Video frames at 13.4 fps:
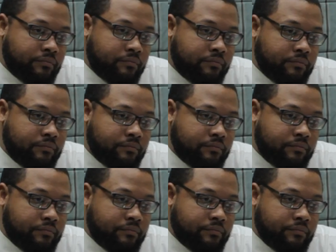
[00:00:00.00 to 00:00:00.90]

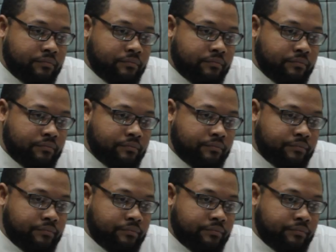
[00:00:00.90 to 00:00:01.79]

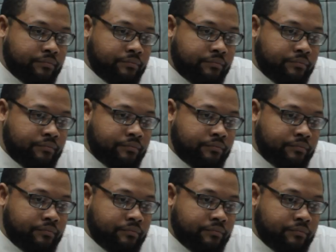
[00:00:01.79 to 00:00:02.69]

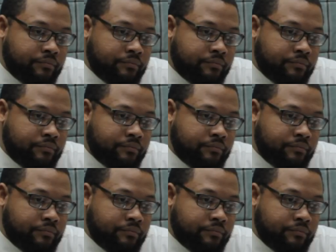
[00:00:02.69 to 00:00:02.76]
[no speech]